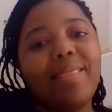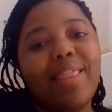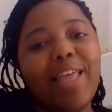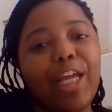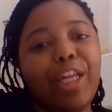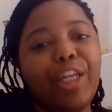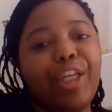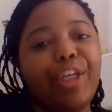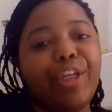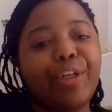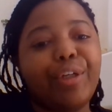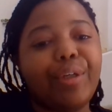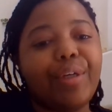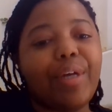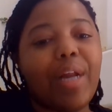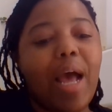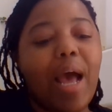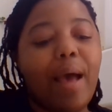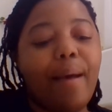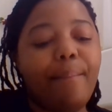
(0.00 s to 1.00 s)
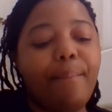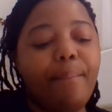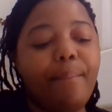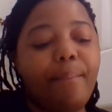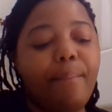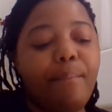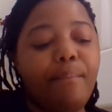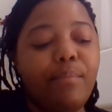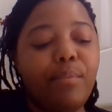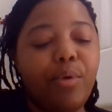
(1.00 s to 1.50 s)
that you're not
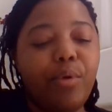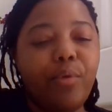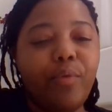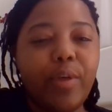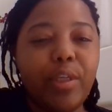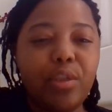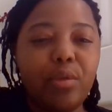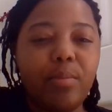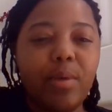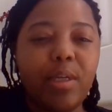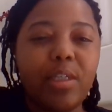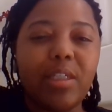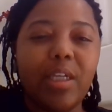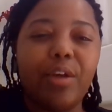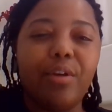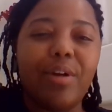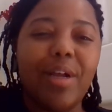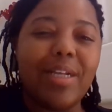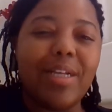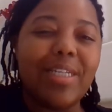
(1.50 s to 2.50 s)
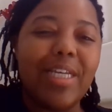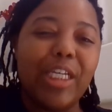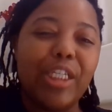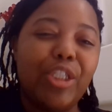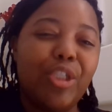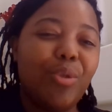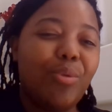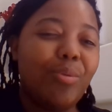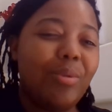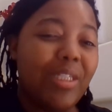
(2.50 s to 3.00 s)
moving too much, like you're not
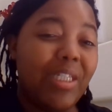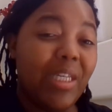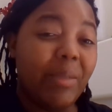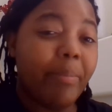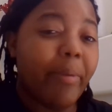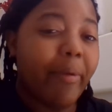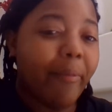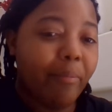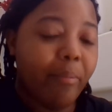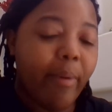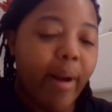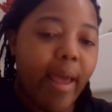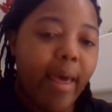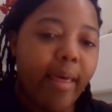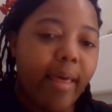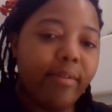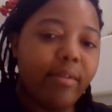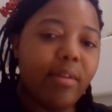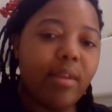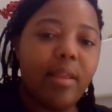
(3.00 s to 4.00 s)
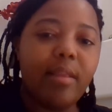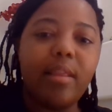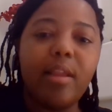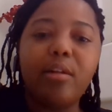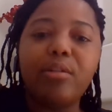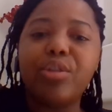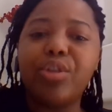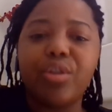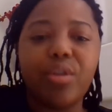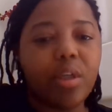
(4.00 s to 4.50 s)
taking too deep of breaths, and
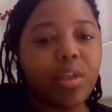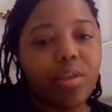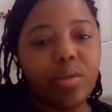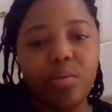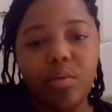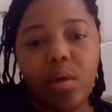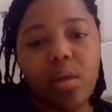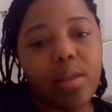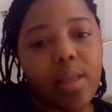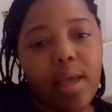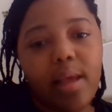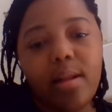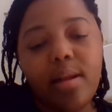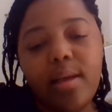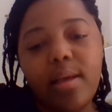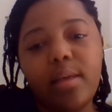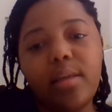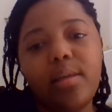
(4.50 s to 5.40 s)
they'll instruct you on that,